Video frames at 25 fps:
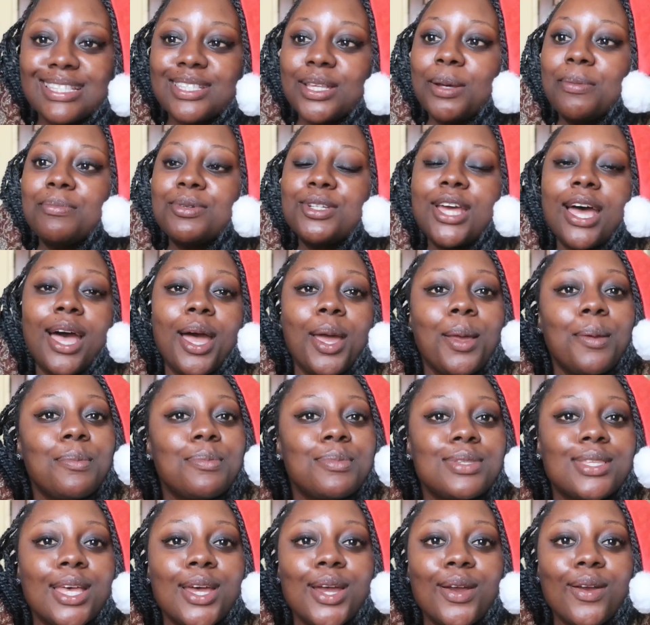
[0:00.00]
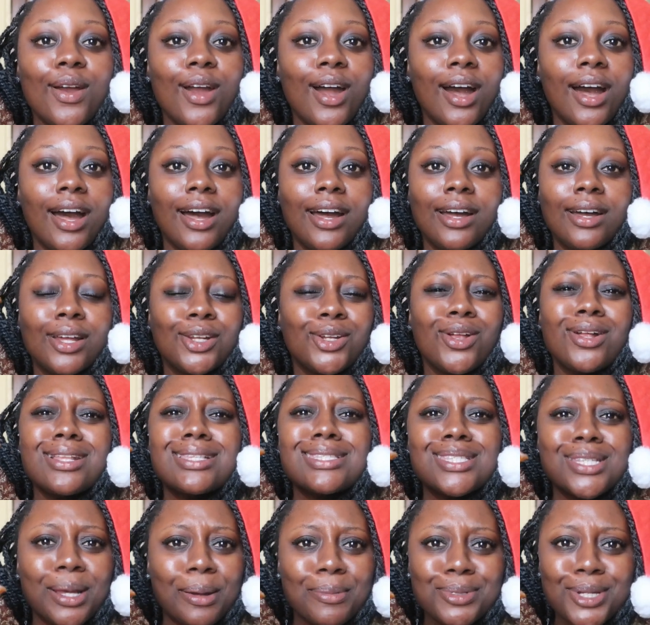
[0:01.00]
Sometimes there are,
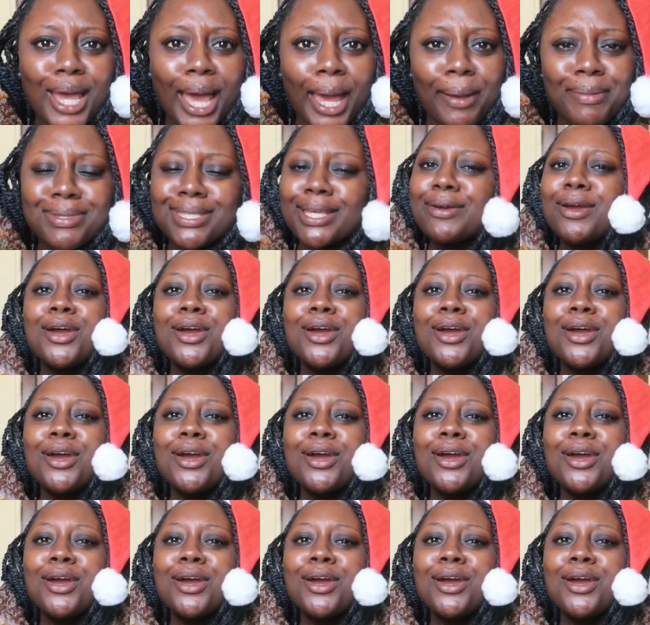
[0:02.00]
not sometimes,